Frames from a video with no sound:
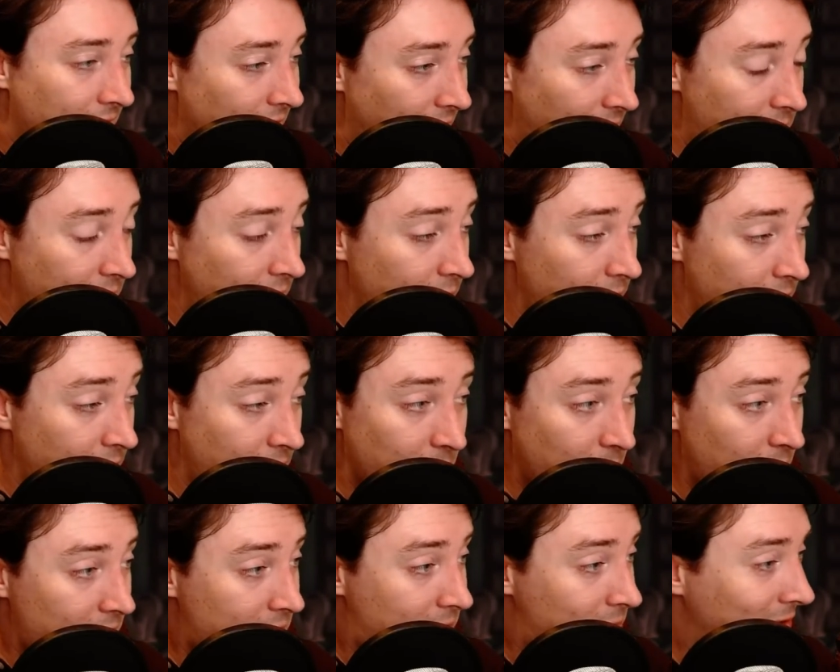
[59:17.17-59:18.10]
don't know
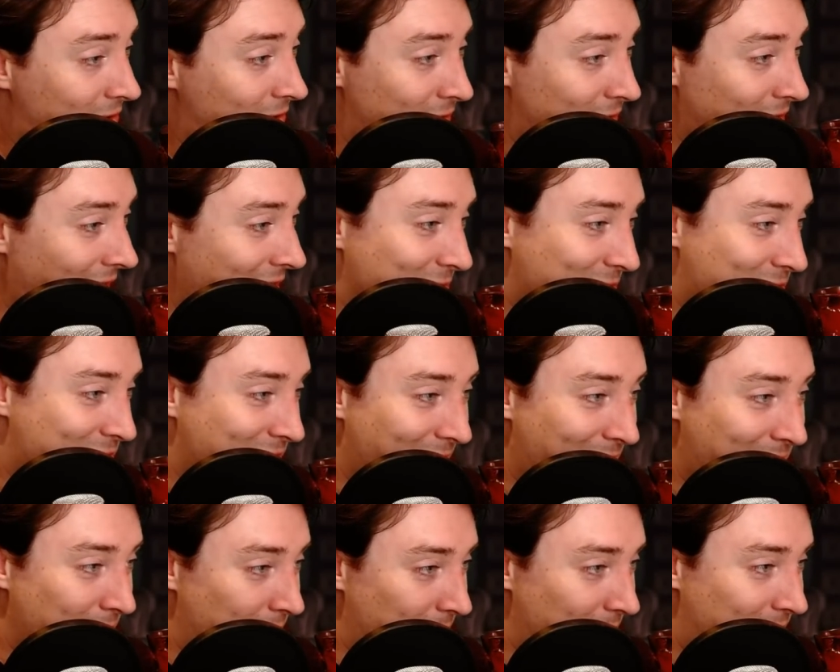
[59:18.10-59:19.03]
what Mrs.
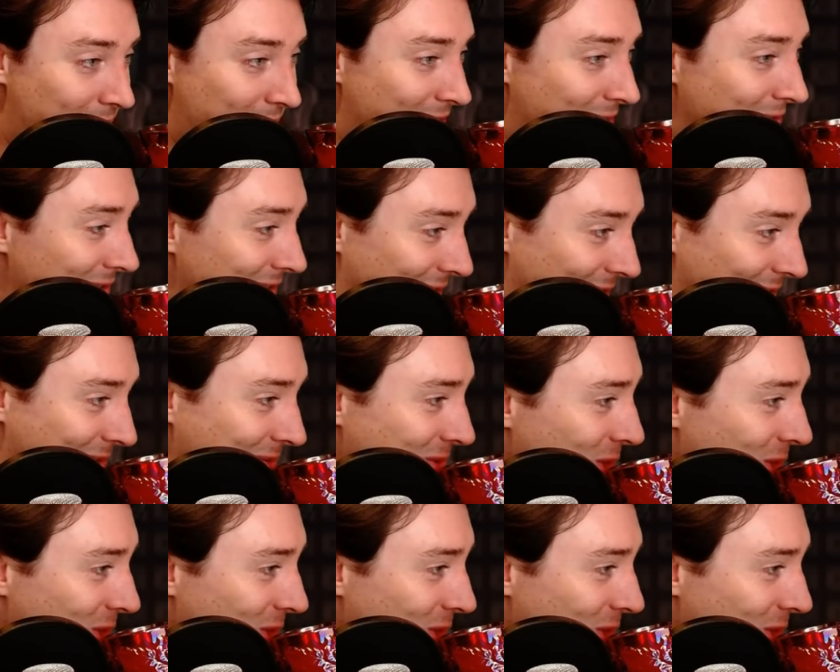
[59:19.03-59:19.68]
Anstruther was doing.